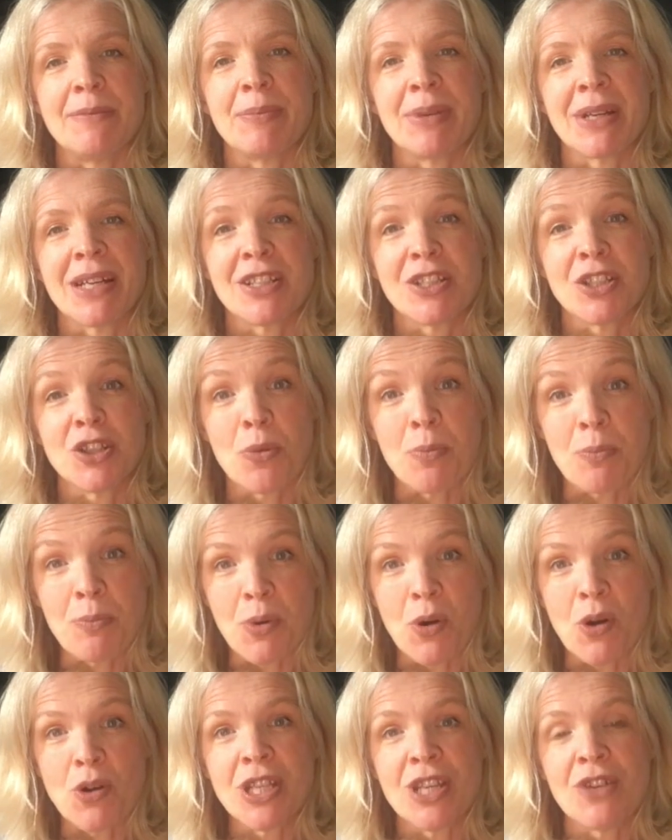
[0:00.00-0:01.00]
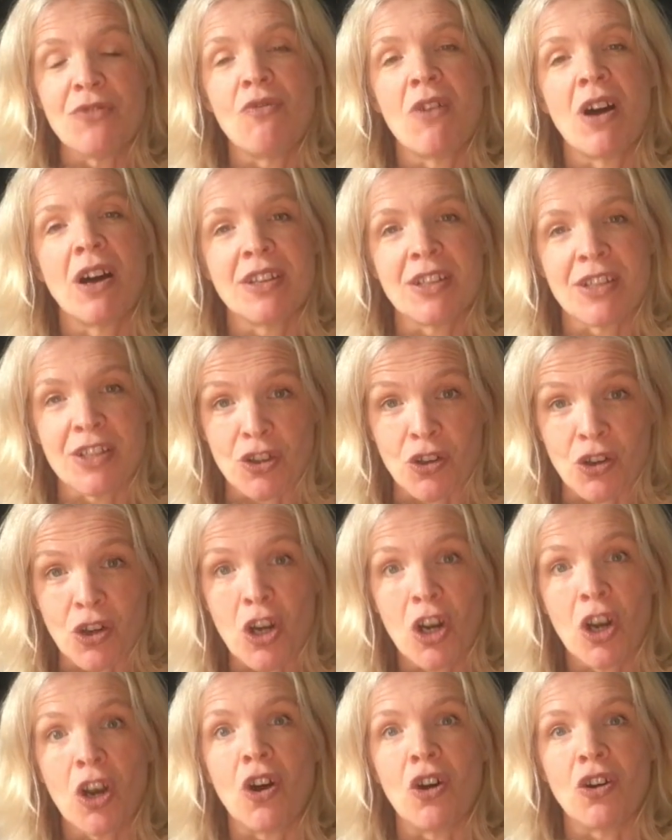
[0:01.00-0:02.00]
because your body runs on
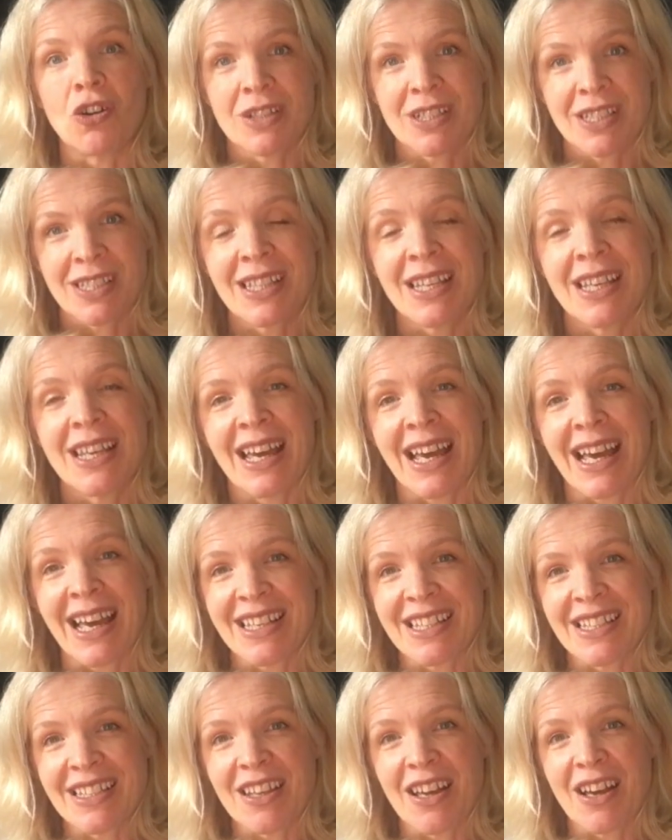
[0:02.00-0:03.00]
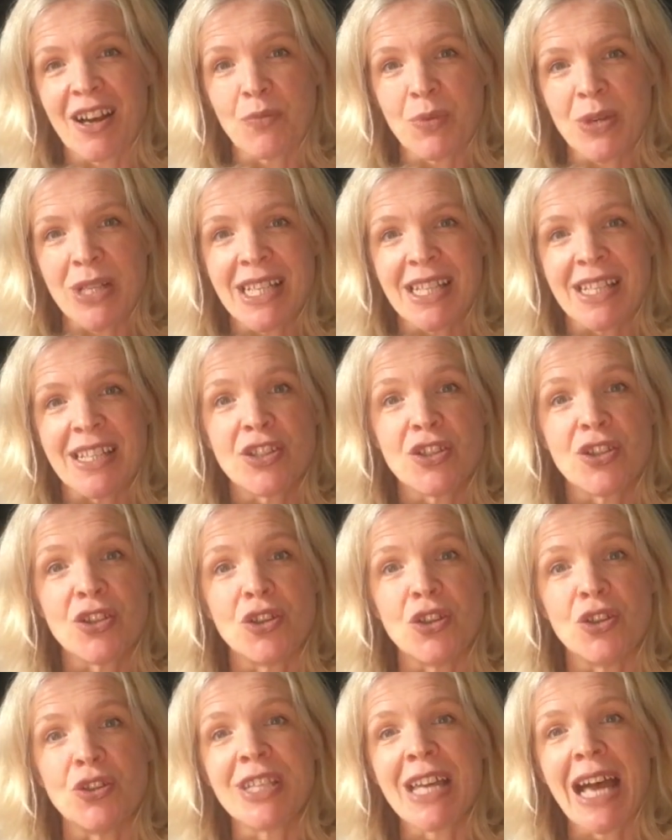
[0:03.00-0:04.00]
clocks, and we need
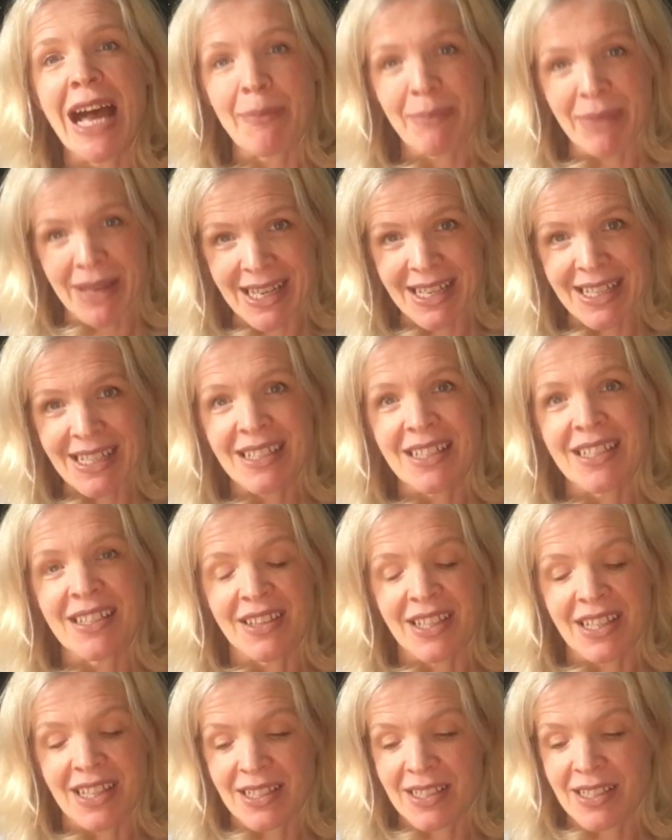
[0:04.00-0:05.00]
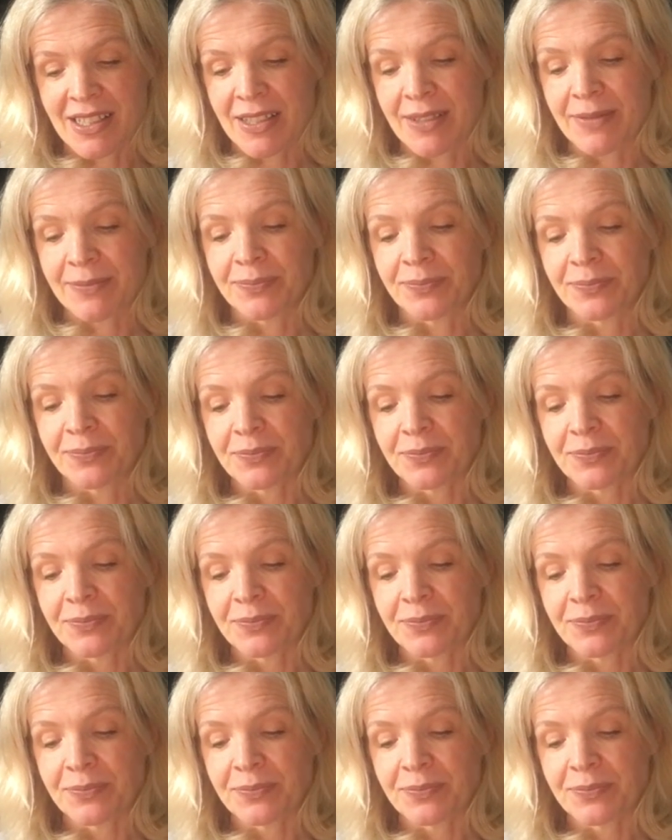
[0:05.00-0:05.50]
to tap into this.